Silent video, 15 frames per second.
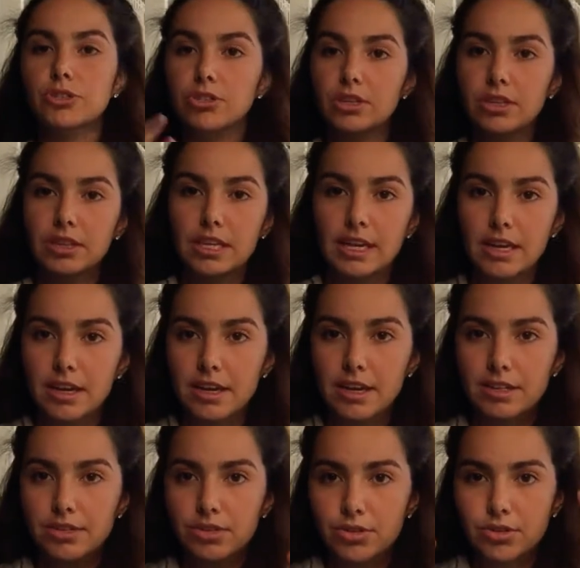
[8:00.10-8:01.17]
you start thinking
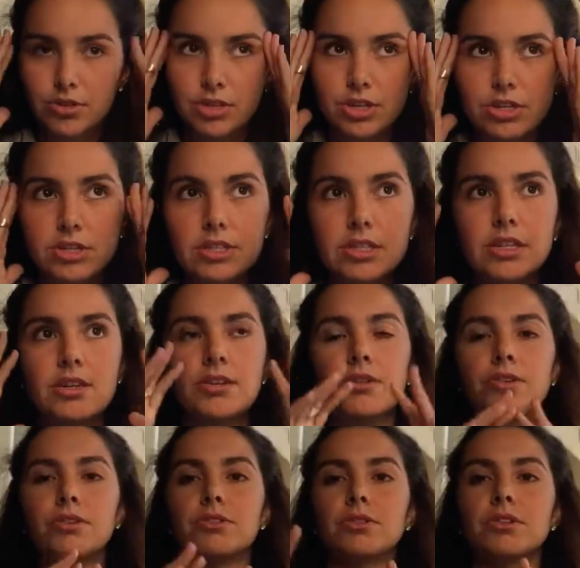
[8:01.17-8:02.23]
as a nurse, you
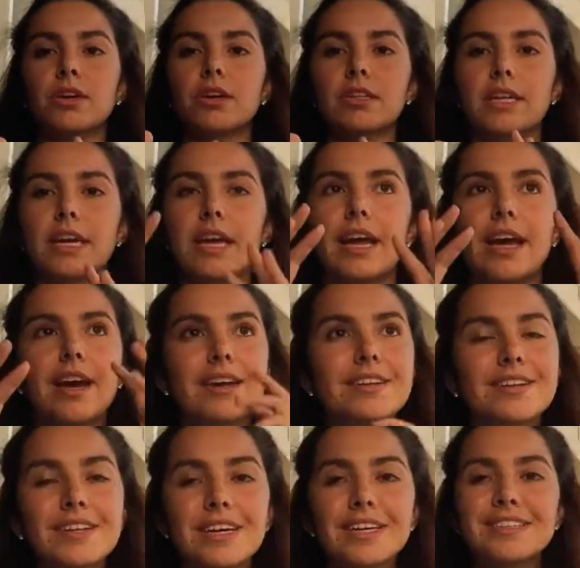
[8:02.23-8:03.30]
know, you start like
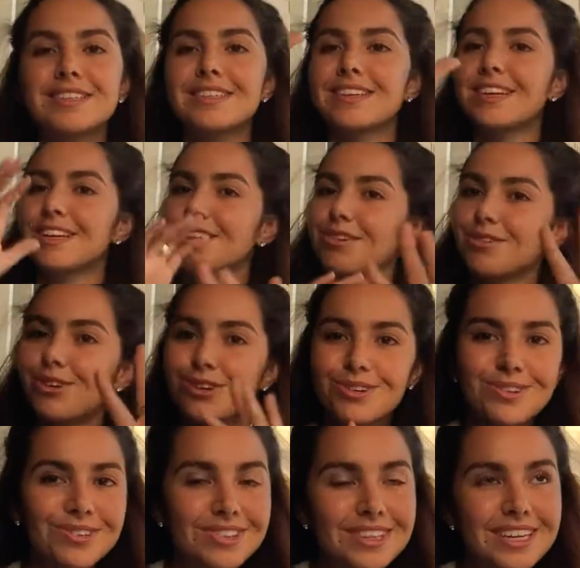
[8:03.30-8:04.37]
analyzing,
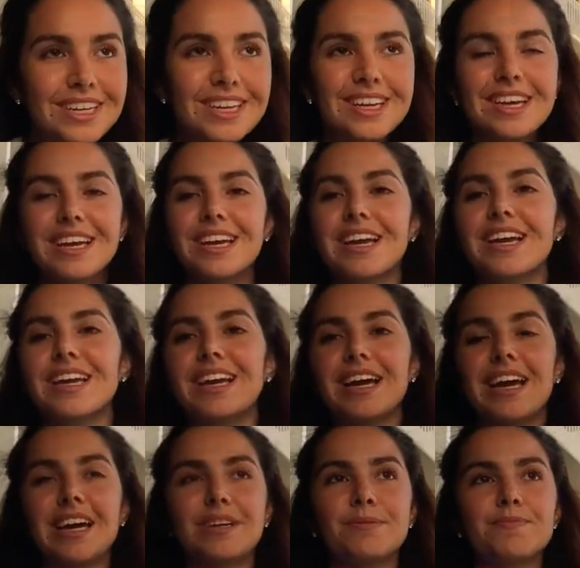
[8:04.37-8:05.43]
critical thinking,
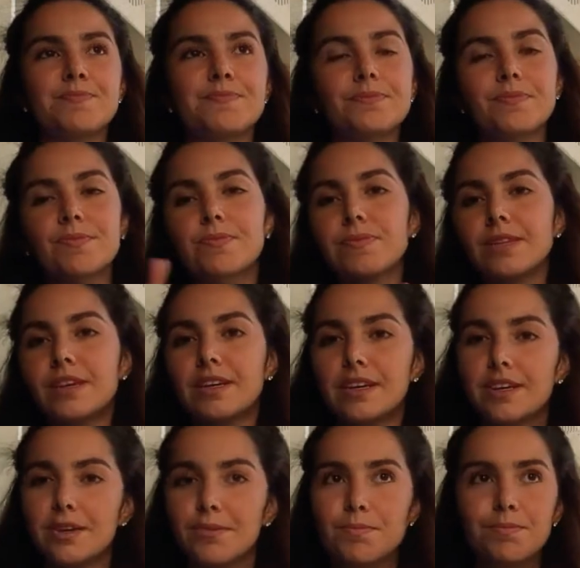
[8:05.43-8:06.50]
and
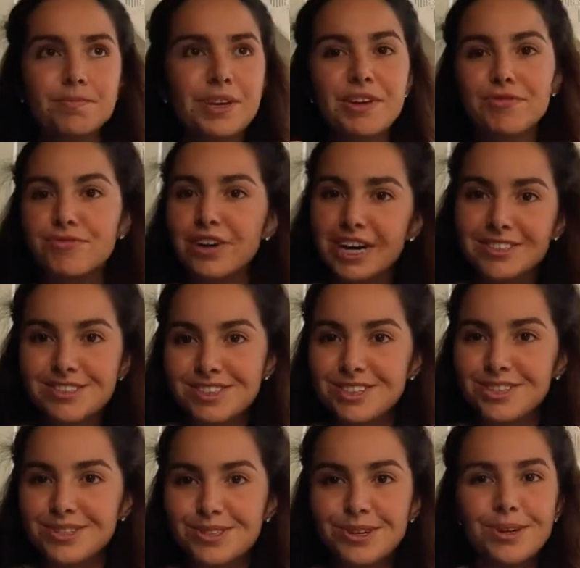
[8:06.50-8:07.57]
being fast on
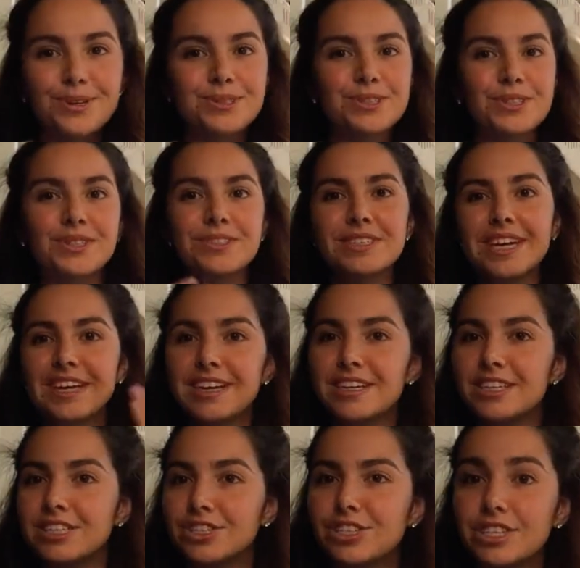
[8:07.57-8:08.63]
your toes. So you take
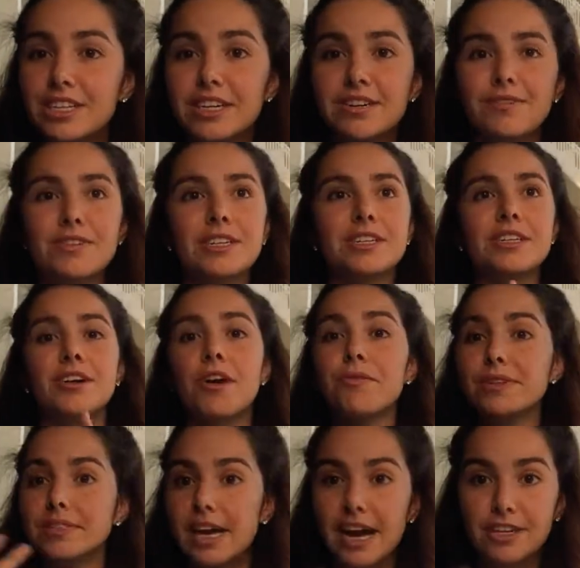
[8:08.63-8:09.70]
initiative and you're
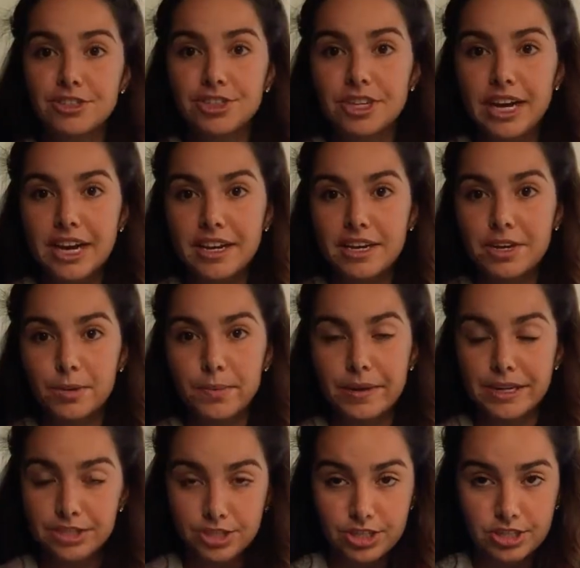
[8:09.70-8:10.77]
always educating your
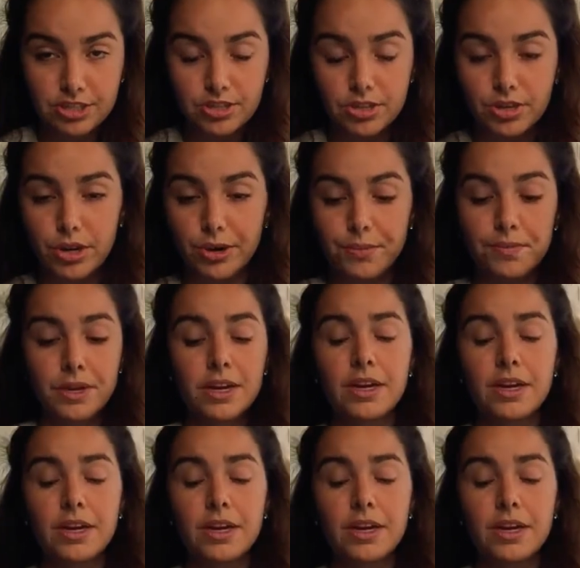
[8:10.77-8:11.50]
patients. So